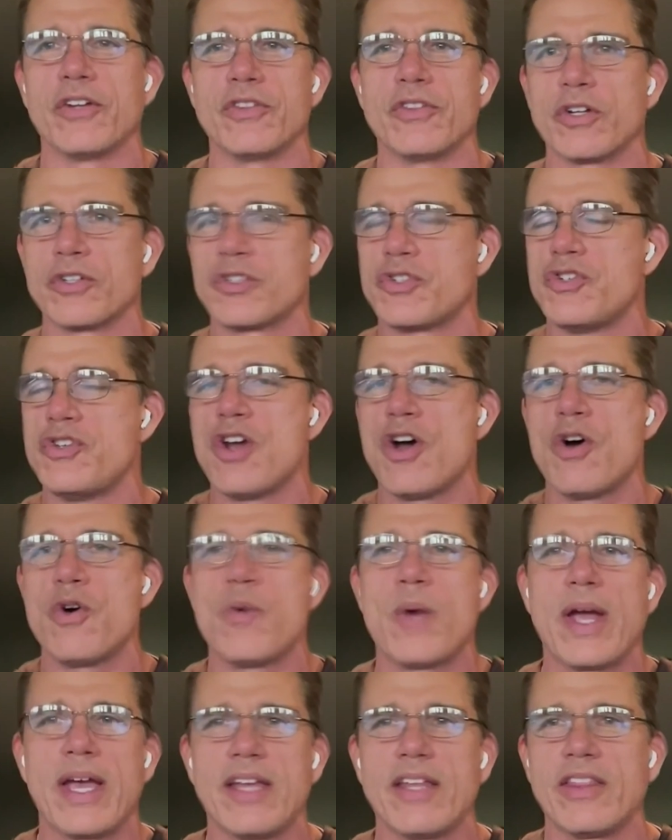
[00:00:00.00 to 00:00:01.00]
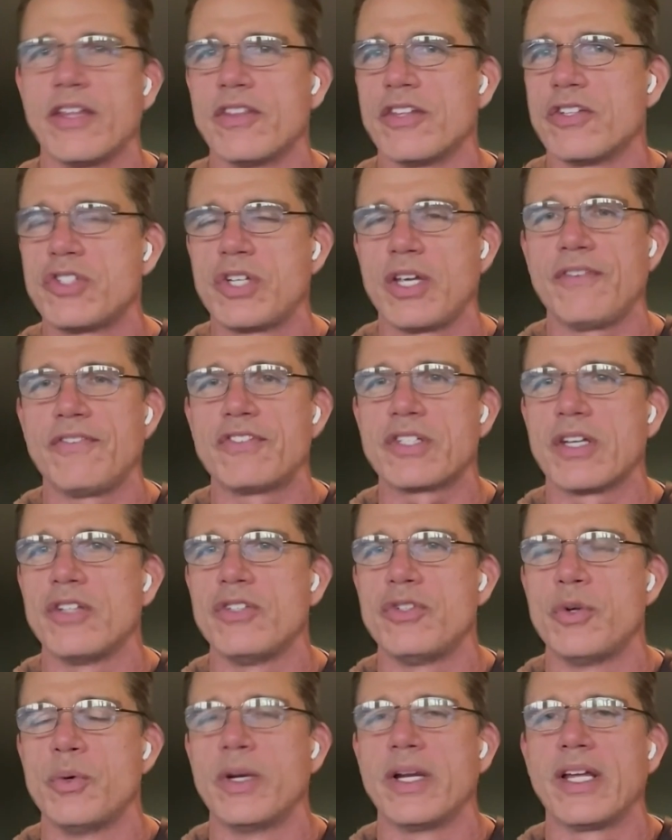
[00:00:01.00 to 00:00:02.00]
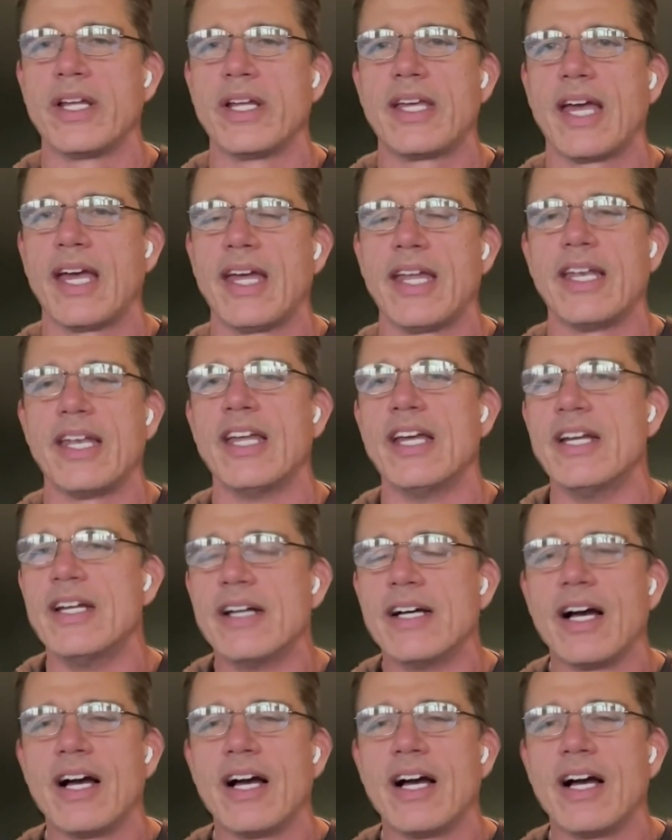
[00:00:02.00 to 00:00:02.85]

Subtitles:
and there's no way that the Chiefs can do it again